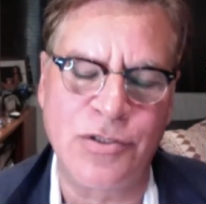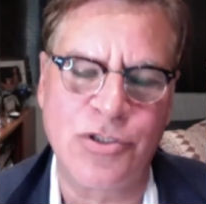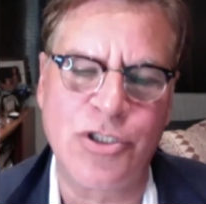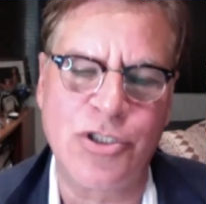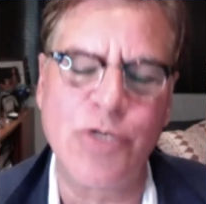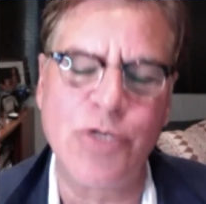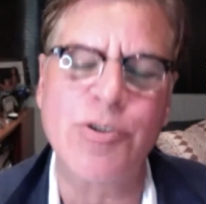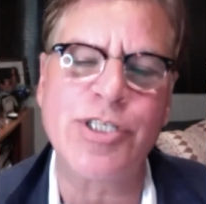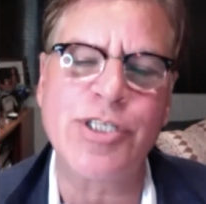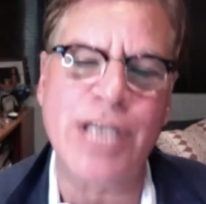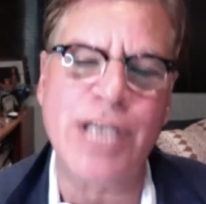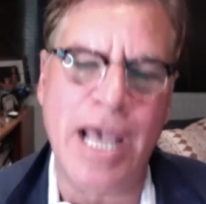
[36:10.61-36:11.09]

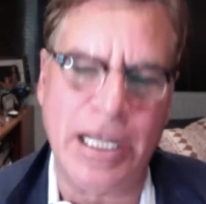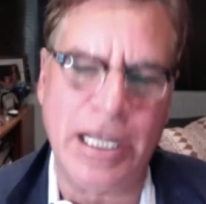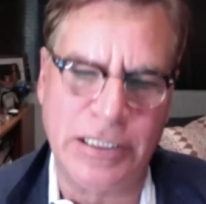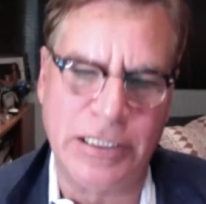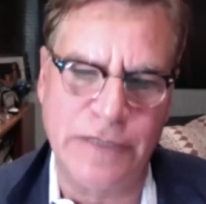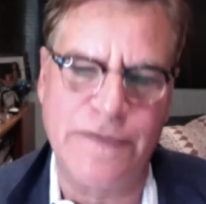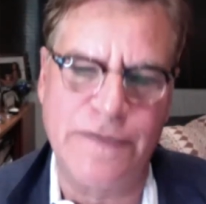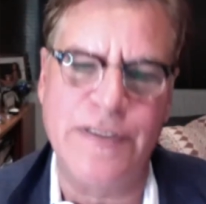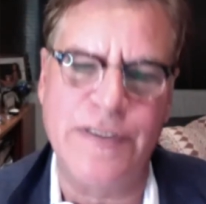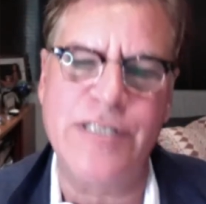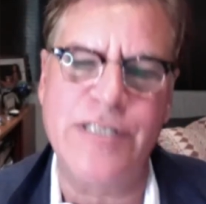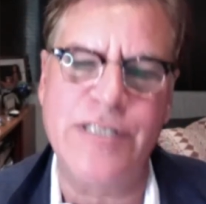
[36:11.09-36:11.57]
Jewish
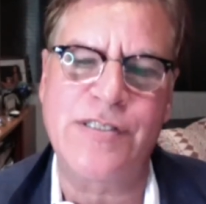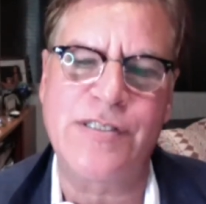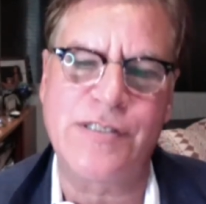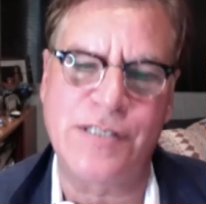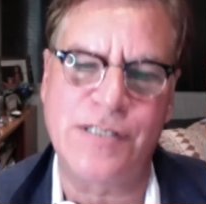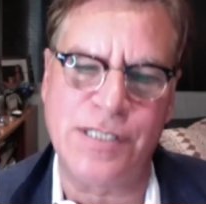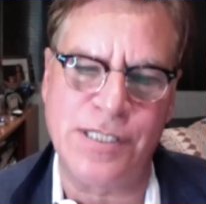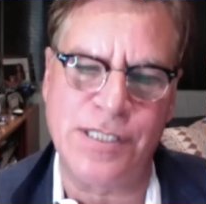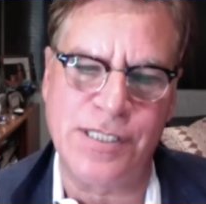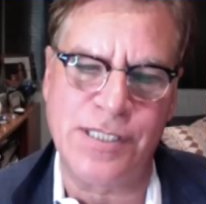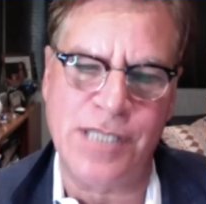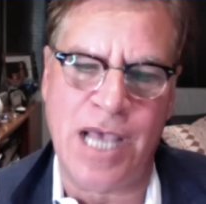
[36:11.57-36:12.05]

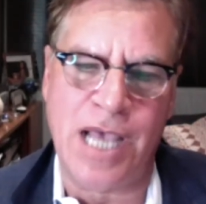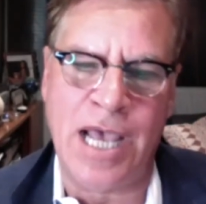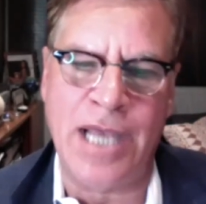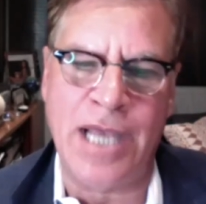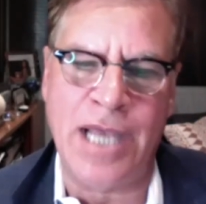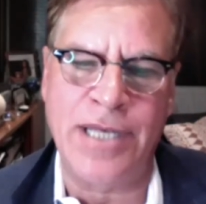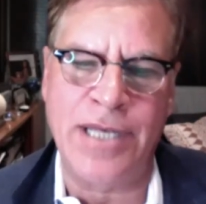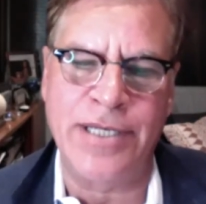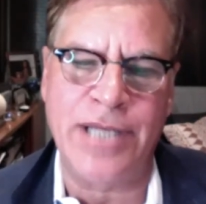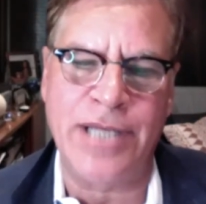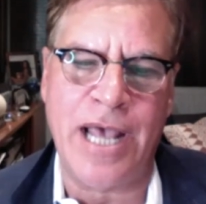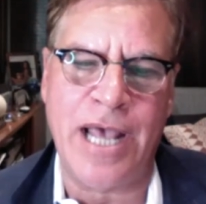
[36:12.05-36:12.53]
activists and
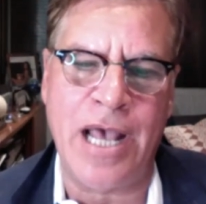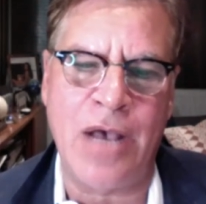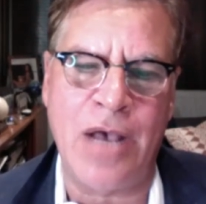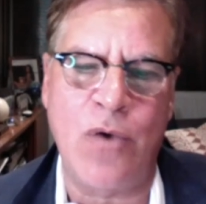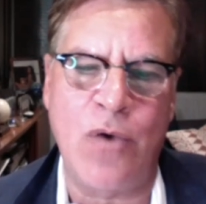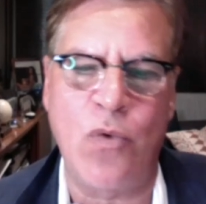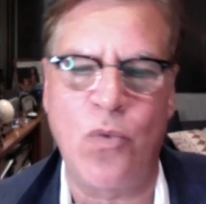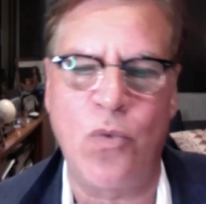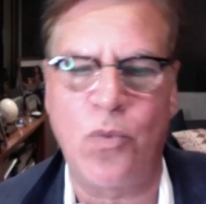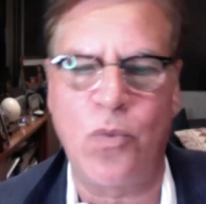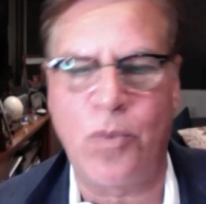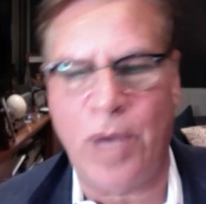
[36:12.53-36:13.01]
and
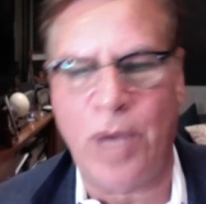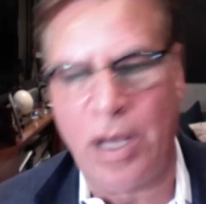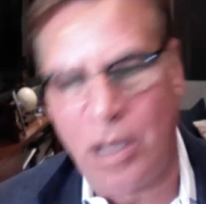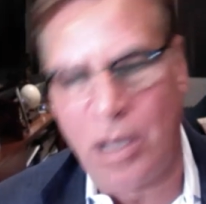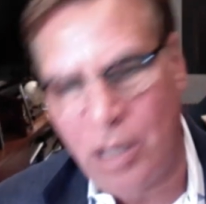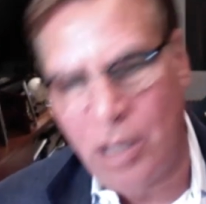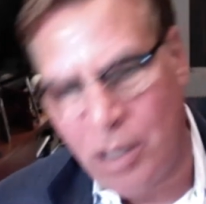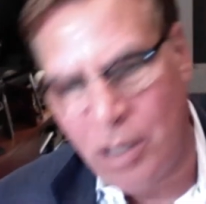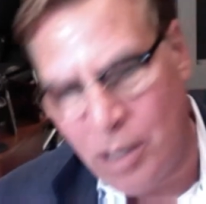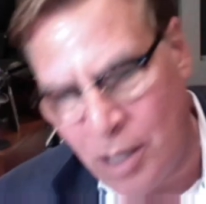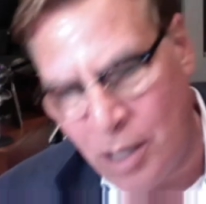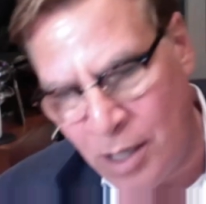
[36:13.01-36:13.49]
how uh,
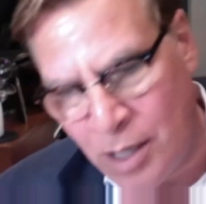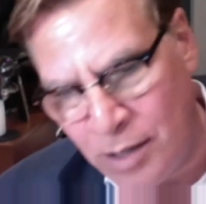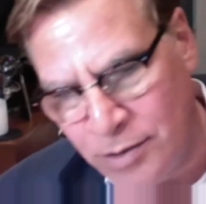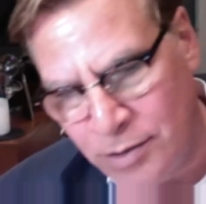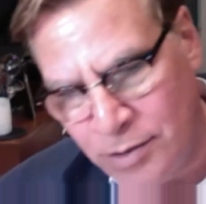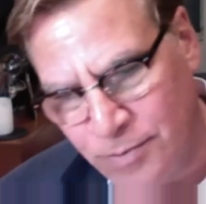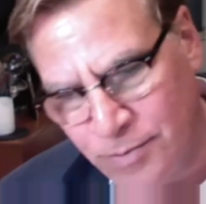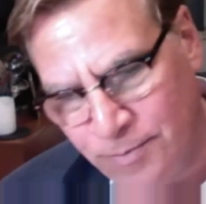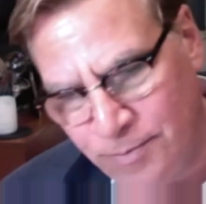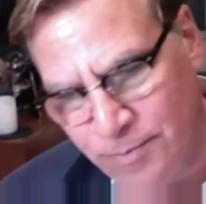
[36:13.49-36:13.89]
uh,